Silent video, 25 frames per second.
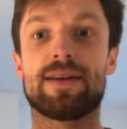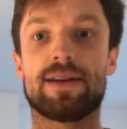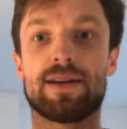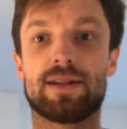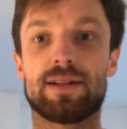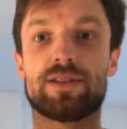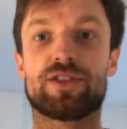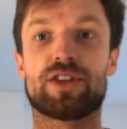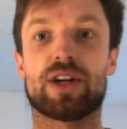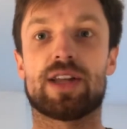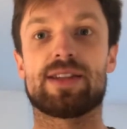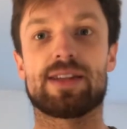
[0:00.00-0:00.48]

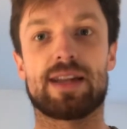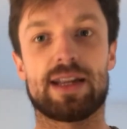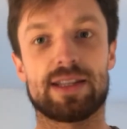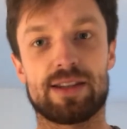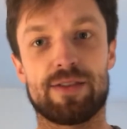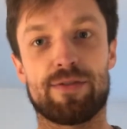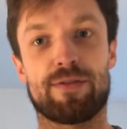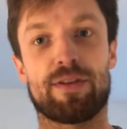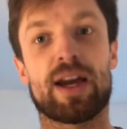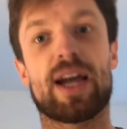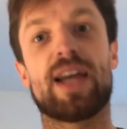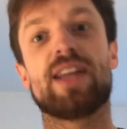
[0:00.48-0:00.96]
transatlantic
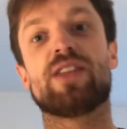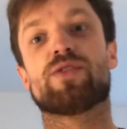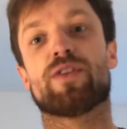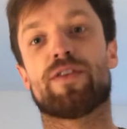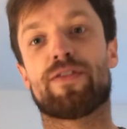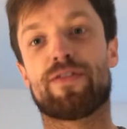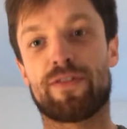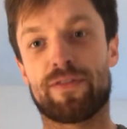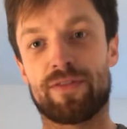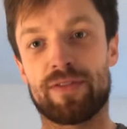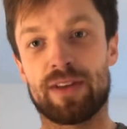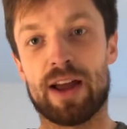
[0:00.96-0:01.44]
flight to a
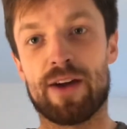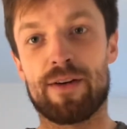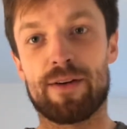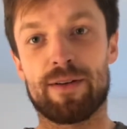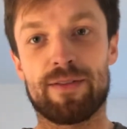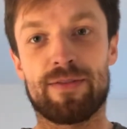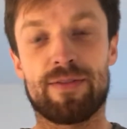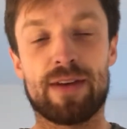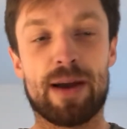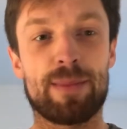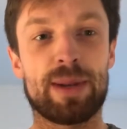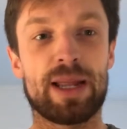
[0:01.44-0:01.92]

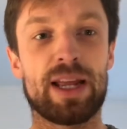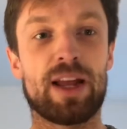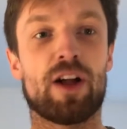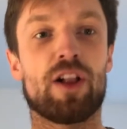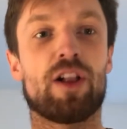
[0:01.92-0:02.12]
family